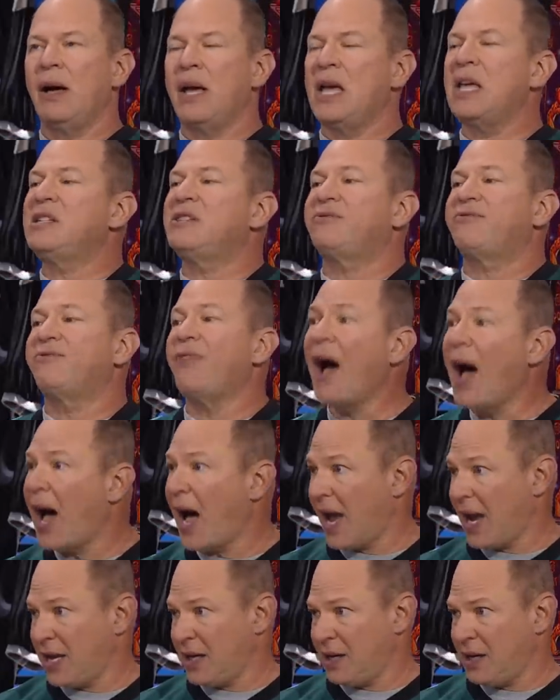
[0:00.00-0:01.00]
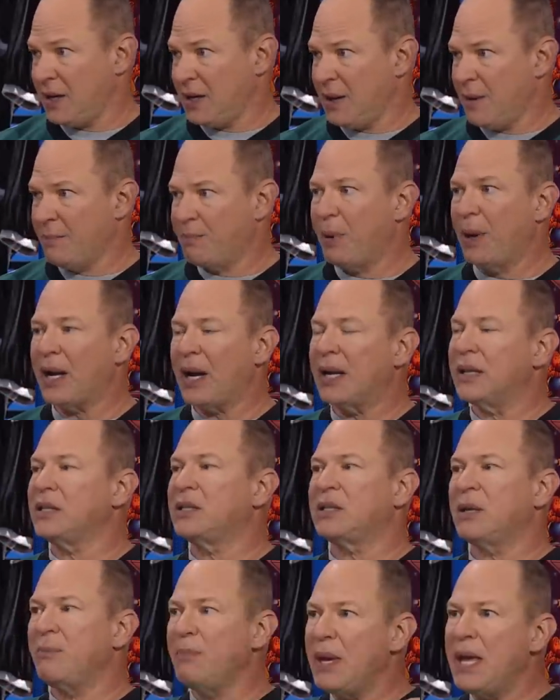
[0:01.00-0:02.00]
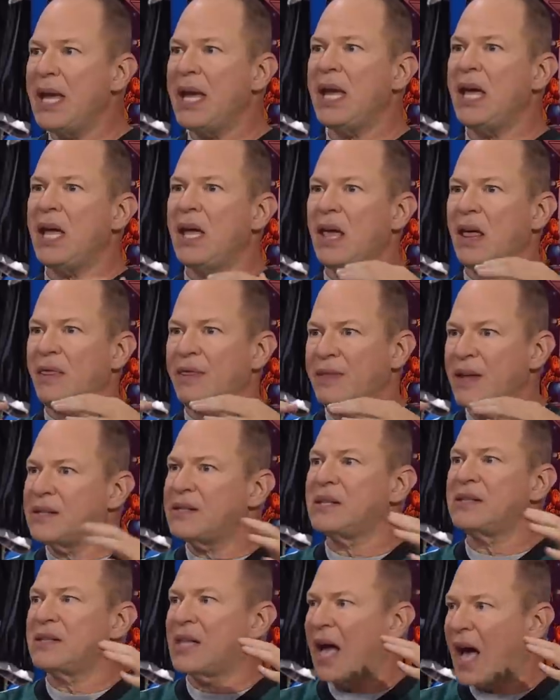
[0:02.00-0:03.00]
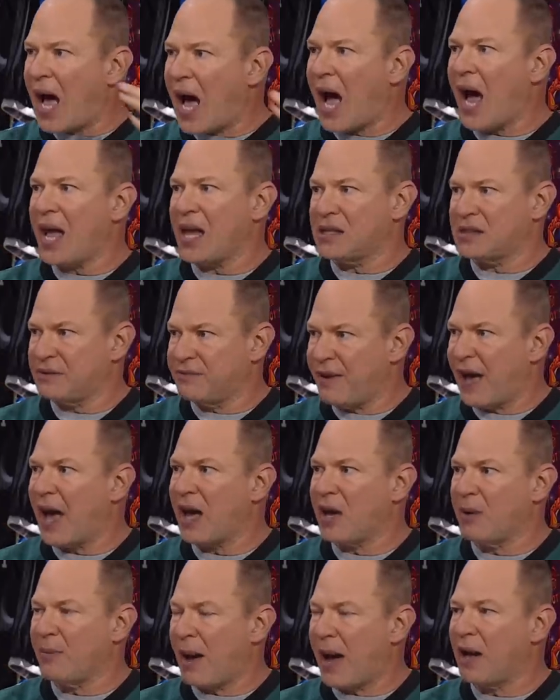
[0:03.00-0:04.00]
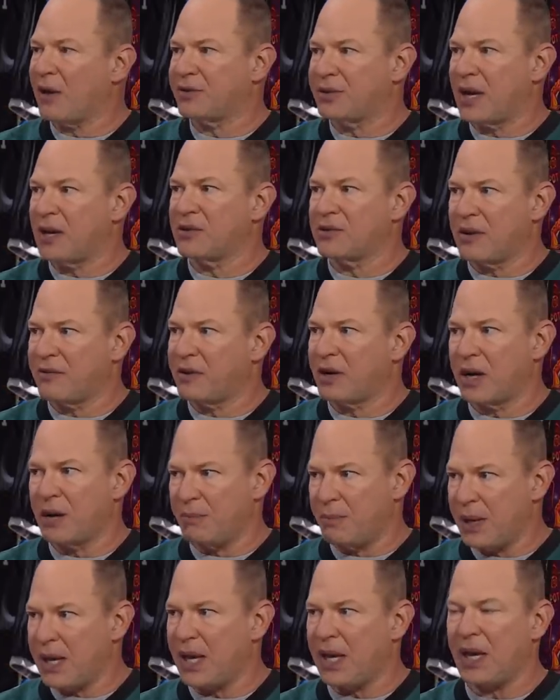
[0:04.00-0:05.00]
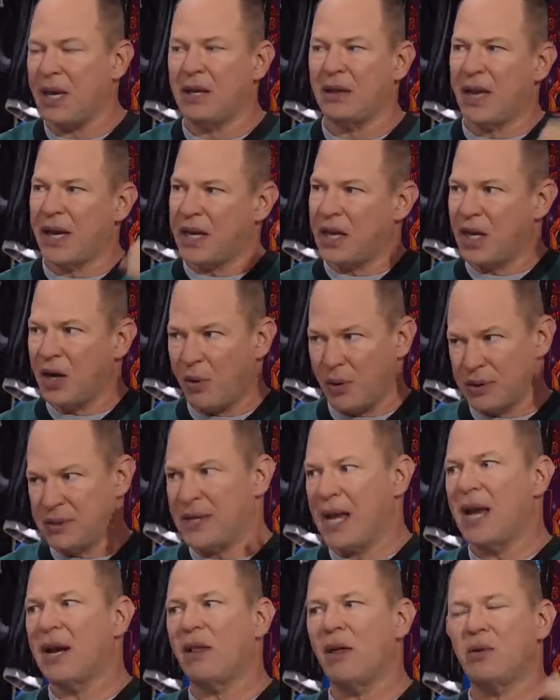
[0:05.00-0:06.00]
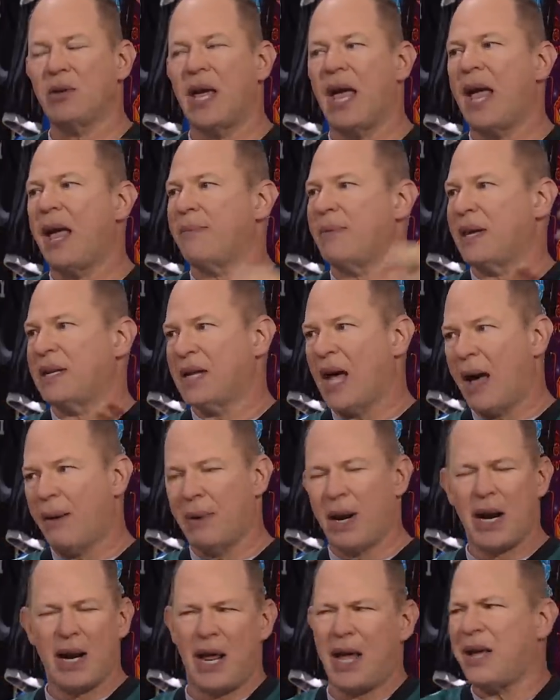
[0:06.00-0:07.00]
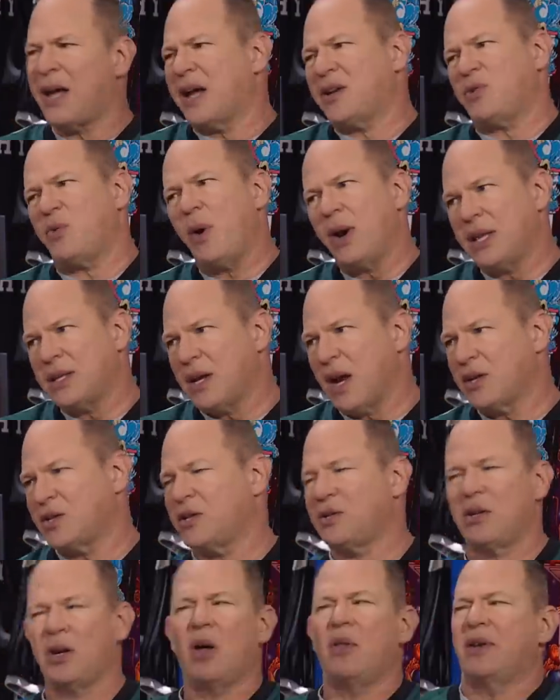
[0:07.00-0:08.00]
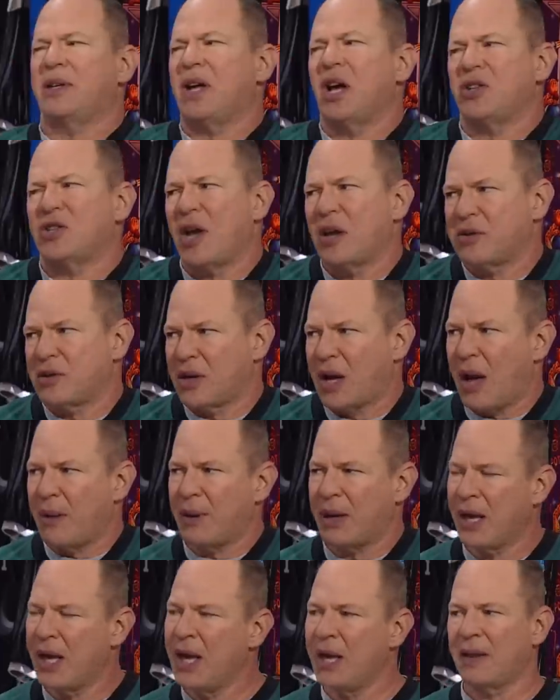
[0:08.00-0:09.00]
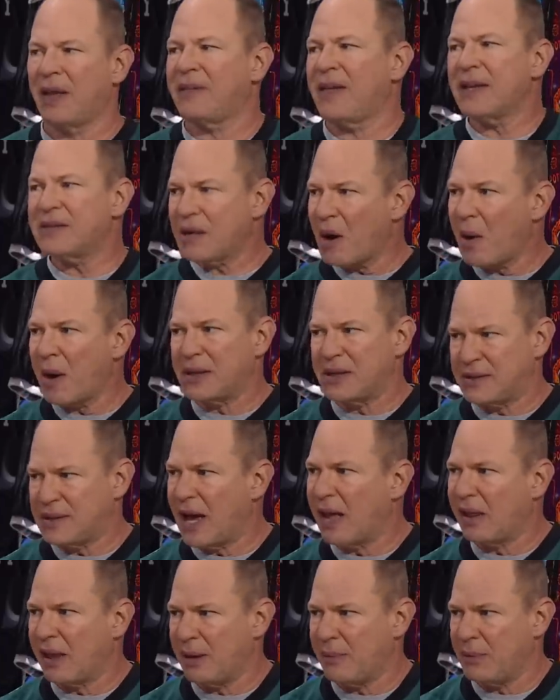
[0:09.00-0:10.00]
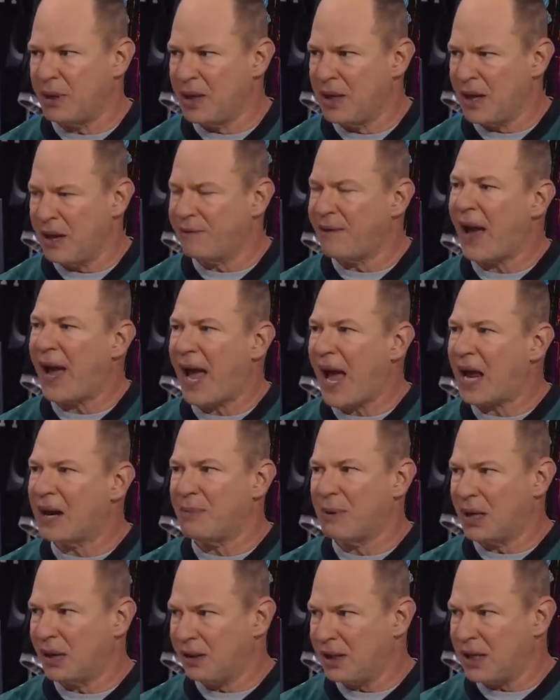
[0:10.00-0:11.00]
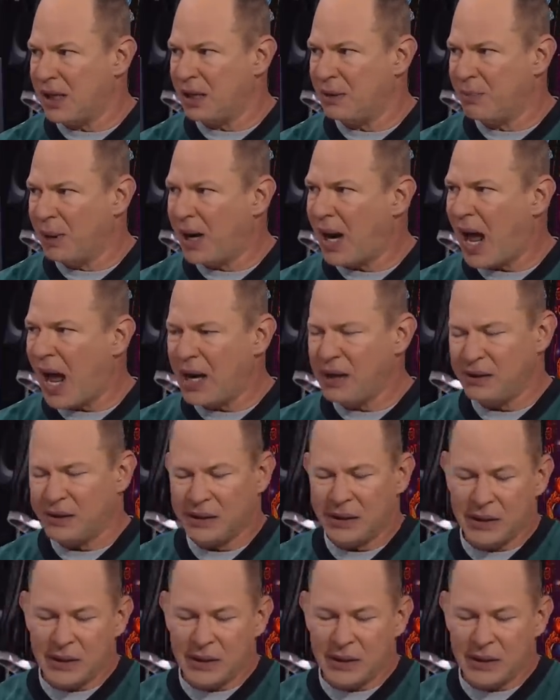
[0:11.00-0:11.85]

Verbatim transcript: He's fine. But to me, this is the highest value Miles Sanders ever going to be. in like, you know, a standalone game, they dominated. Hey, he got 20 touches. You know, the touchdowns are coming. Like, that's how I'd sell him if I had him in a league. But I,